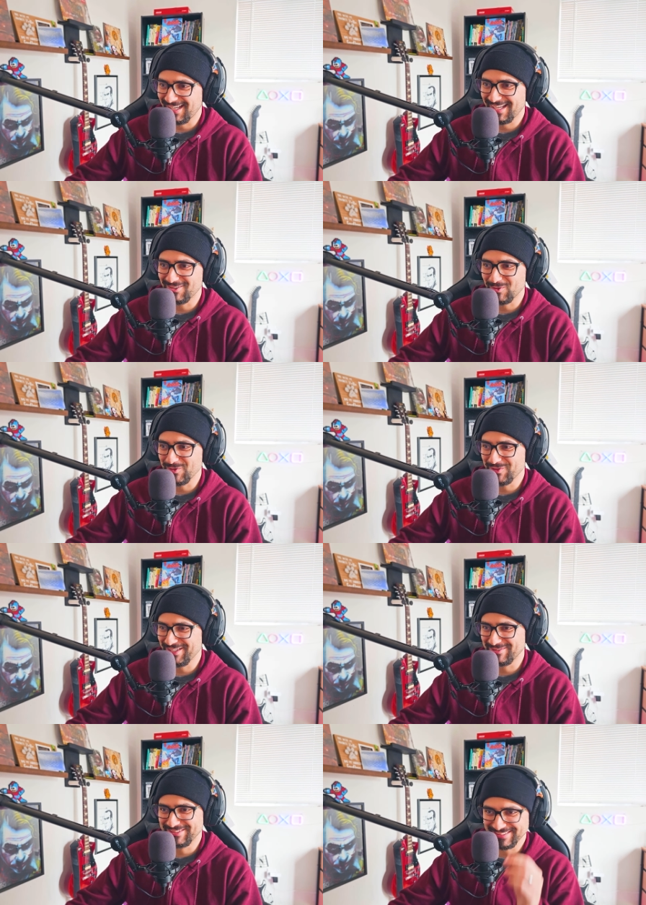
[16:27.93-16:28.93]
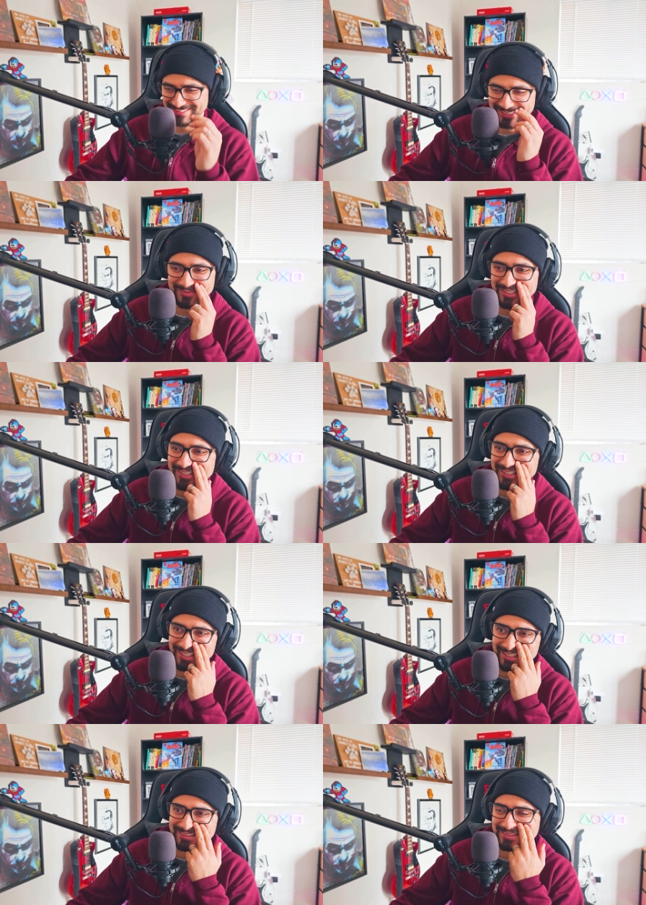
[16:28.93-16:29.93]
I had a whole thing I was going to talk about
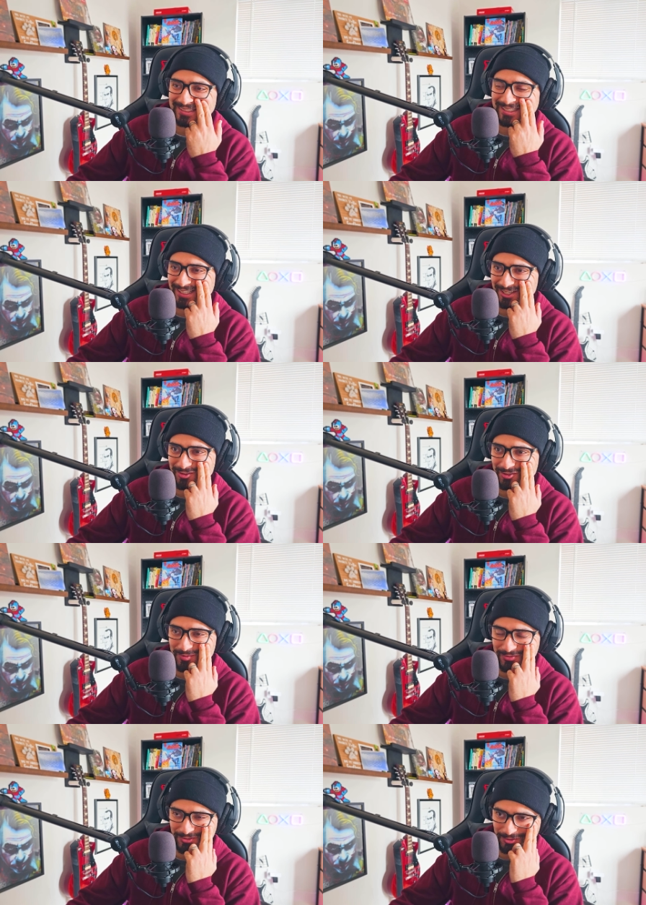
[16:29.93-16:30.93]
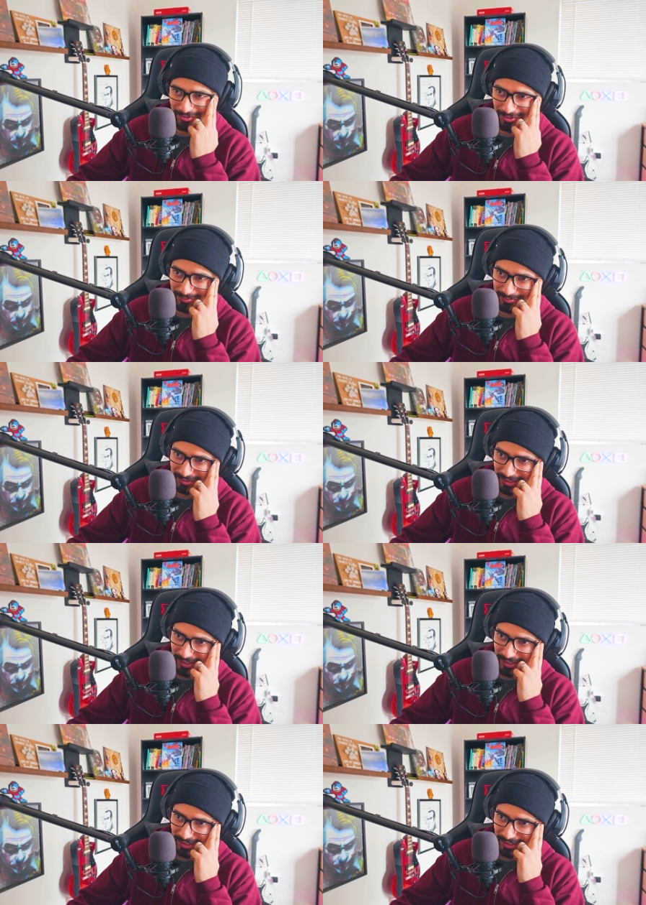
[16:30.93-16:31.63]
and I just kind of like threw me through a loop.